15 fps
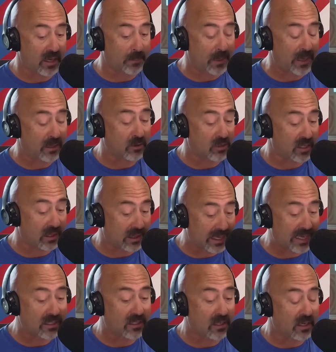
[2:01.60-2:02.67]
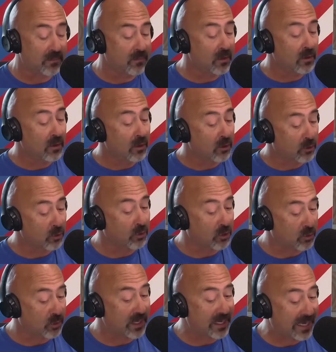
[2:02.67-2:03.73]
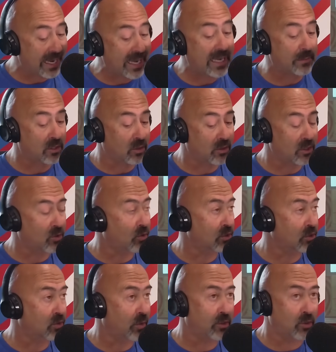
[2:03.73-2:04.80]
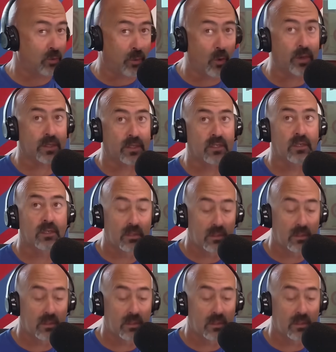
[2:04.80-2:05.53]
Panthers. Atlanta, through 3 games, has only scored 22 points.